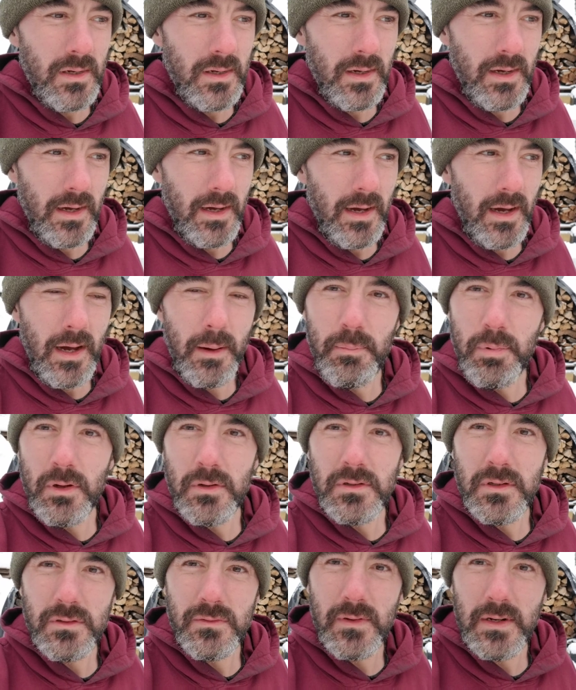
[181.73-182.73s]
uh,
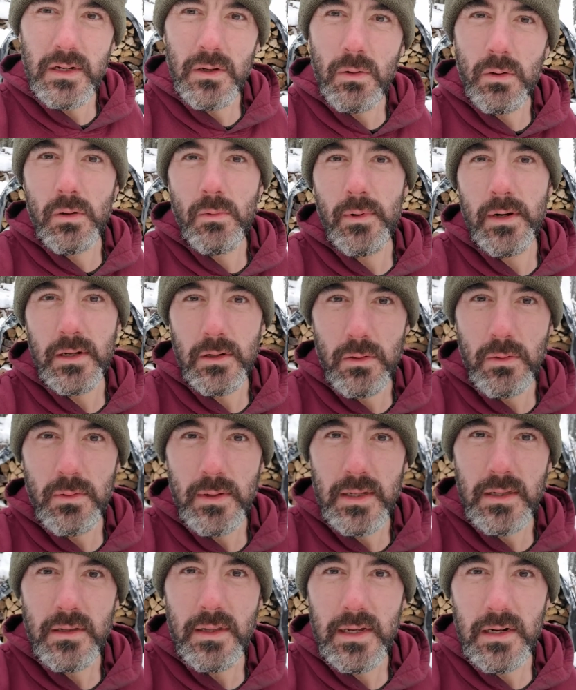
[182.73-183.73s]
upload this video or when I go
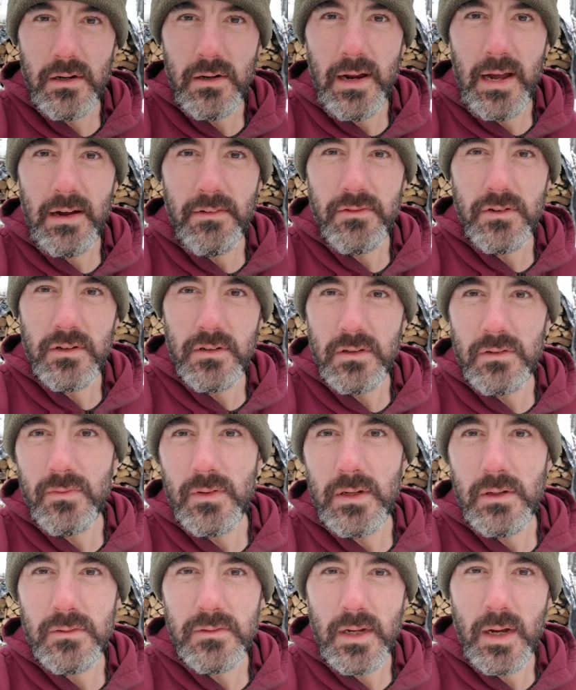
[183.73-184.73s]
in later after this
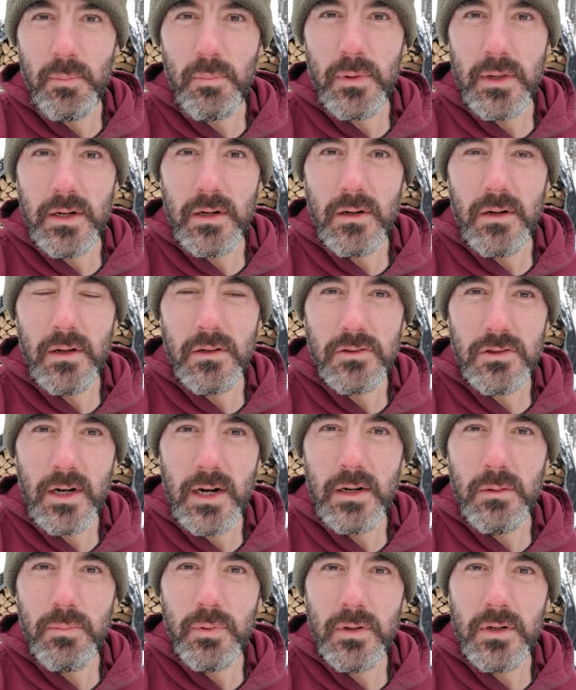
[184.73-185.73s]
video is uploaded, I'll try
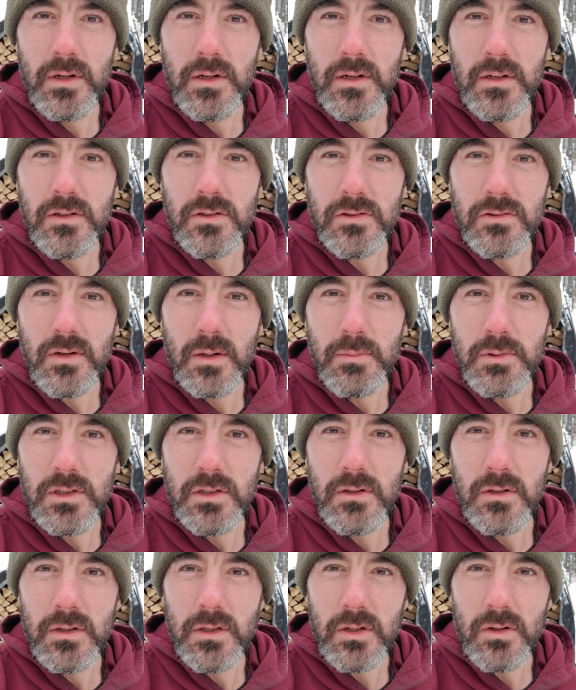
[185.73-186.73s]
to put in a
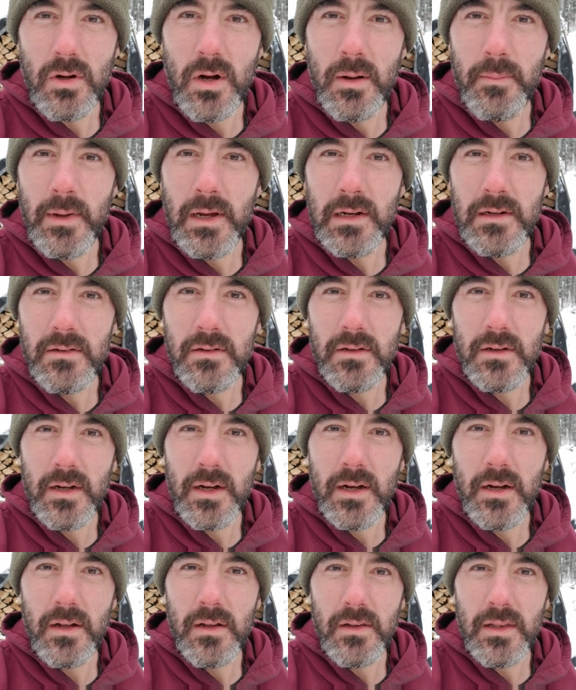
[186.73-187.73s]
description or in the comment
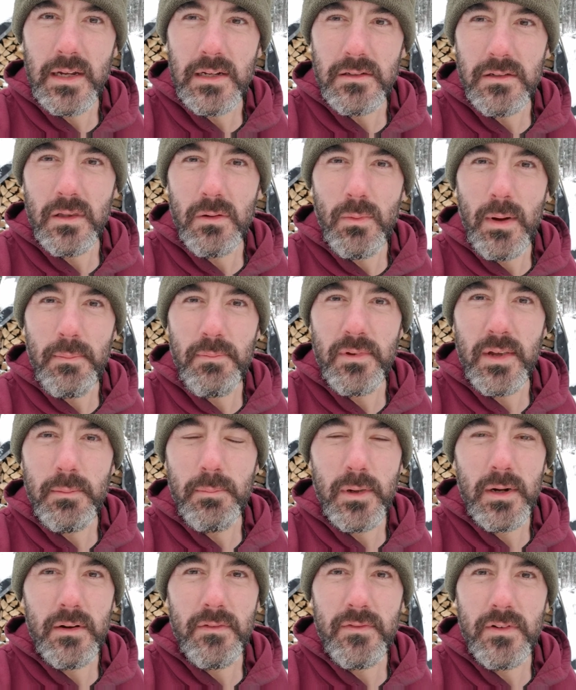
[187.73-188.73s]
uh, a link to the website.
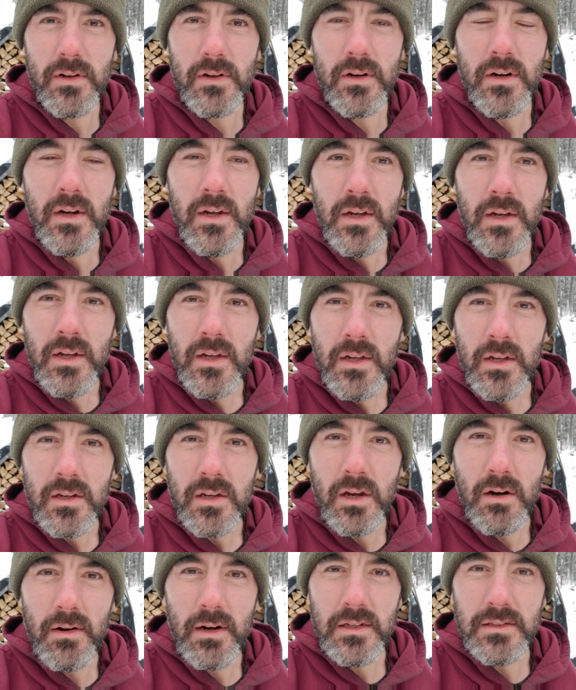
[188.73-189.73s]
But if you're
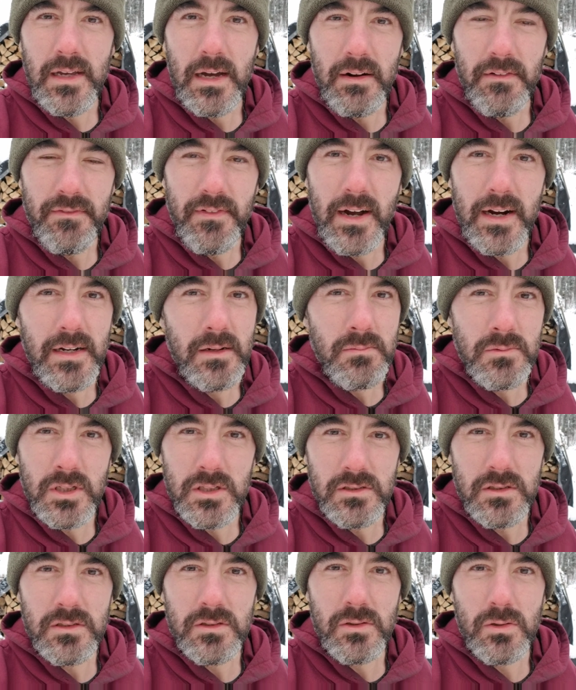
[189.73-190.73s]
curious how to find them,
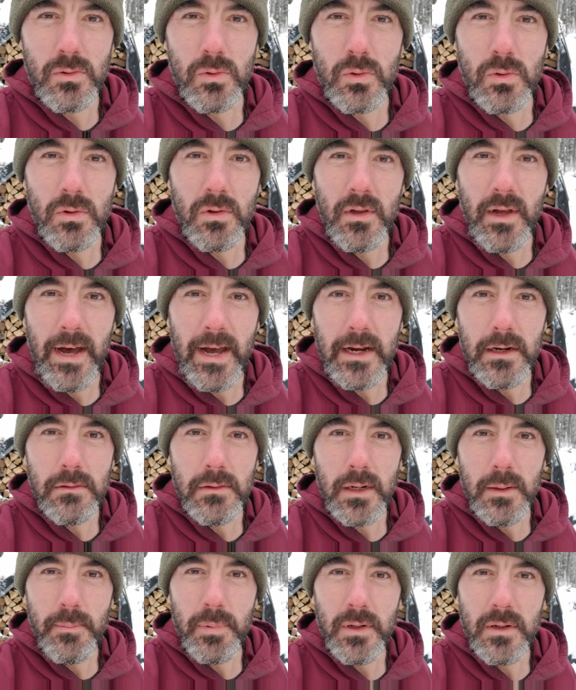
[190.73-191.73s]
just Google
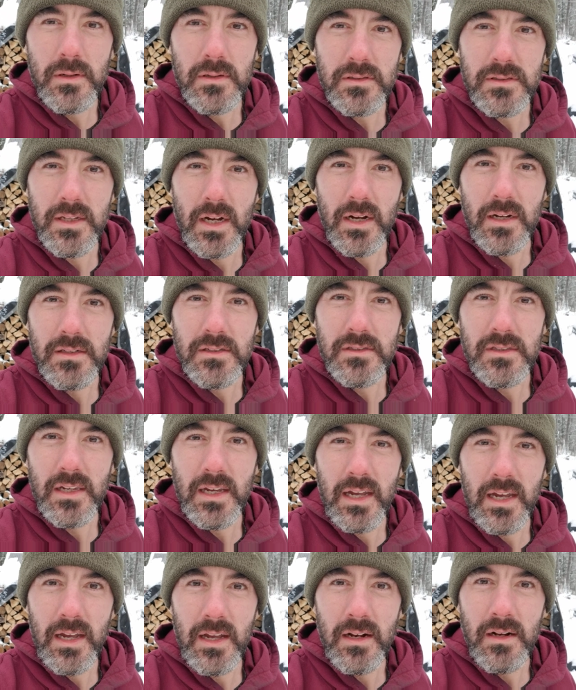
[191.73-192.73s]
iGrip studs
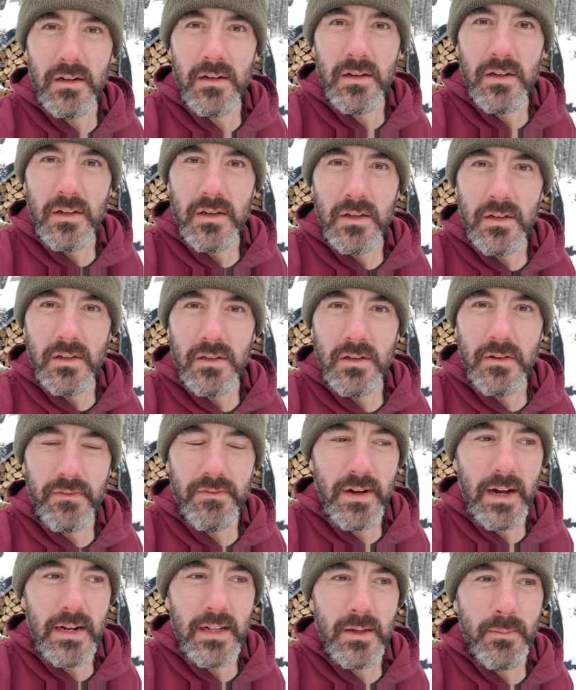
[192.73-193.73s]
and you'll
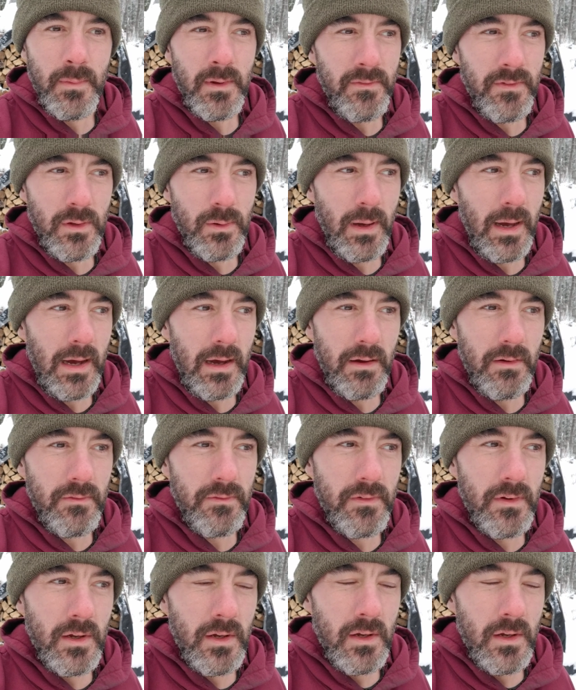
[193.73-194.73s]
find them if you have